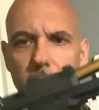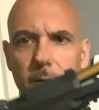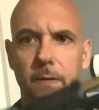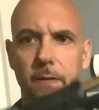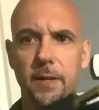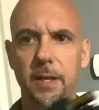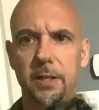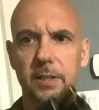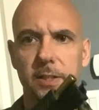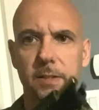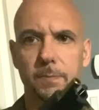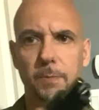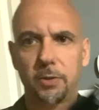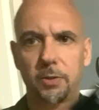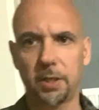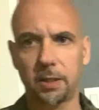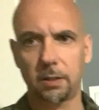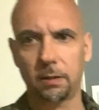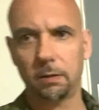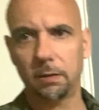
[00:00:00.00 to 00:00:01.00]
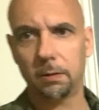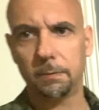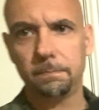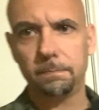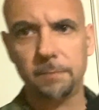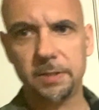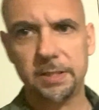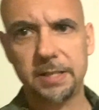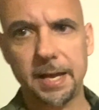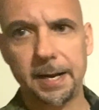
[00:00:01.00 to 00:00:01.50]
This particular
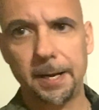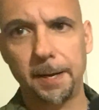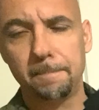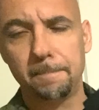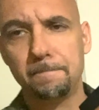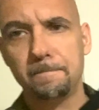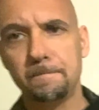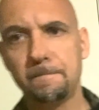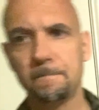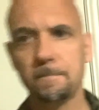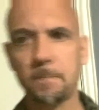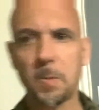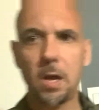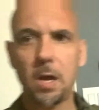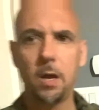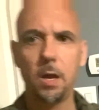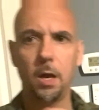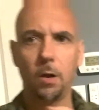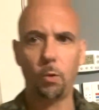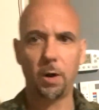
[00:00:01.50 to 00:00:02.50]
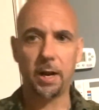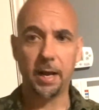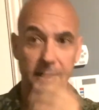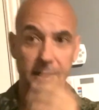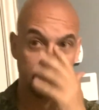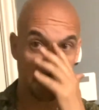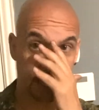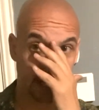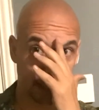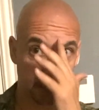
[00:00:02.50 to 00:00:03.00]
setup, when I had
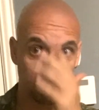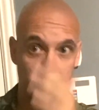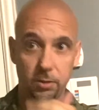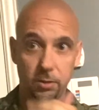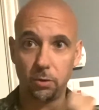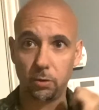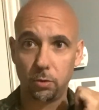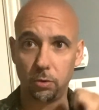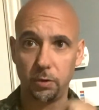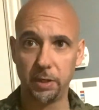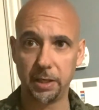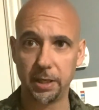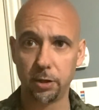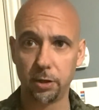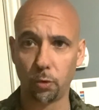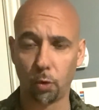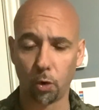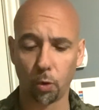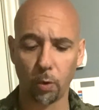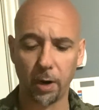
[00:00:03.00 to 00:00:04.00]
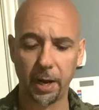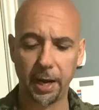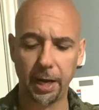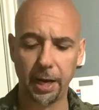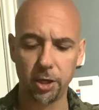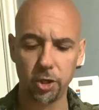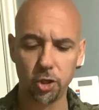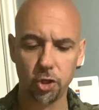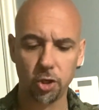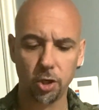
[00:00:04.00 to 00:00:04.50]
taken it to the indoor
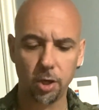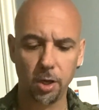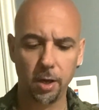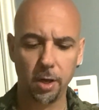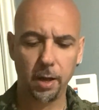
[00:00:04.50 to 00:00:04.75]
range,